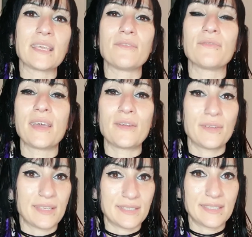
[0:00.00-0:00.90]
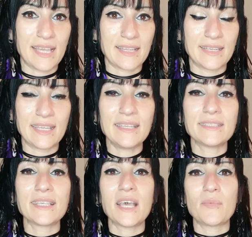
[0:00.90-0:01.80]
give various
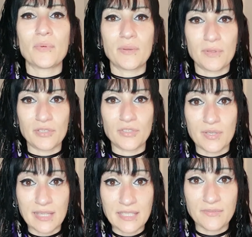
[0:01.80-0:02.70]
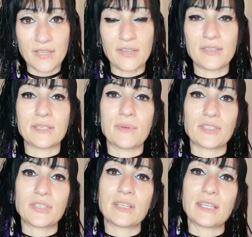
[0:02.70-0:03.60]
techniques. But what I'm going to do in this video is I'm
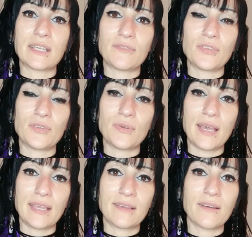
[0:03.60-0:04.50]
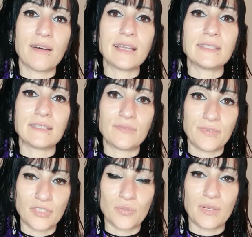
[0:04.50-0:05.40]
actually going to give you a guided
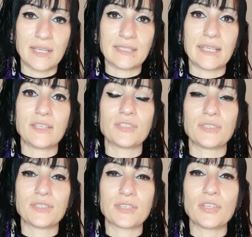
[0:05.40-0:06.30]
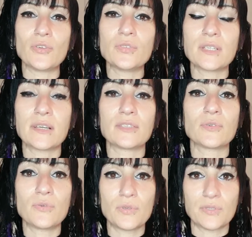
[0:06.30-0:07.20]
visualization that's going to utilize
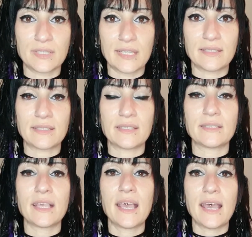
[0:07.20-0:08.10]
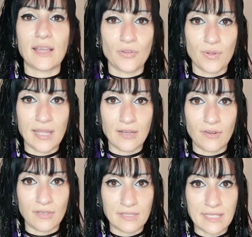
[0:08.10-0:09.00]
all your senses and create a
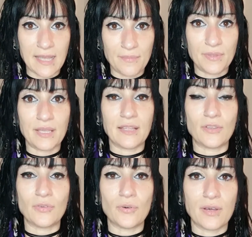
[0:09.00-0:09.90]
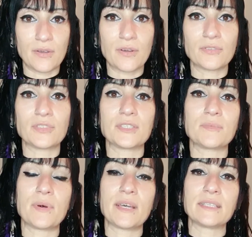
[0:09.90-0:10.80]
lot of depth in your
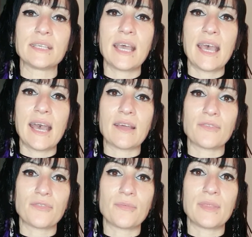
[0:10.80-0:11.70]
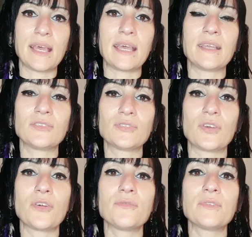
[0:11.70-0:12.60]
unconscious mind. And from there, it should
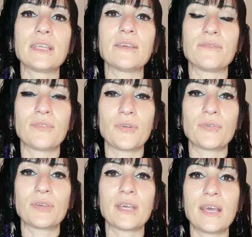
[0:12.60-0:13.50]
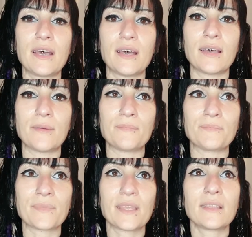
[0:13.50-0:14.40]
hopefully evoke
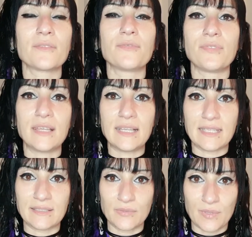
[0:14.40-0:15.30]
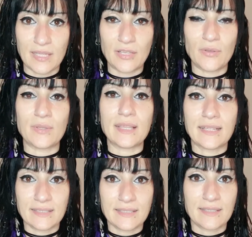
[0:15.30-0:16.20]
the feelings within you. And
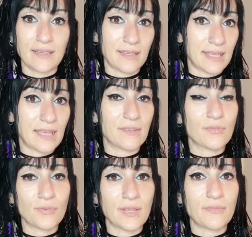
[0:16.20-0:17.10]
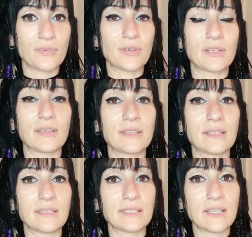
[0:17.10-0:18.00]
that's, again, through Neville Goddard,
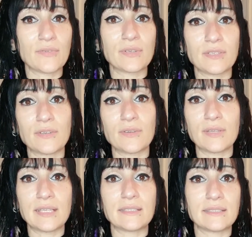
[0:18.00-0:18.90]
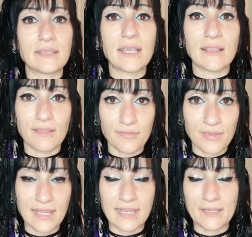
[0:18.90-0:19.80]
the secret, you know, is in the
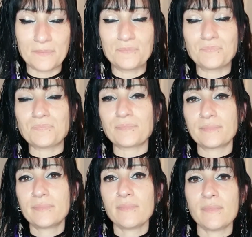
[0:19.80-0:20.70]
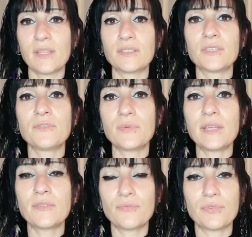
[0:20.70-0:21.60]
feeling. So if we
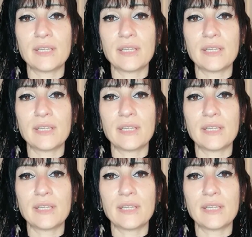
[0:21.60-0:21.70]
can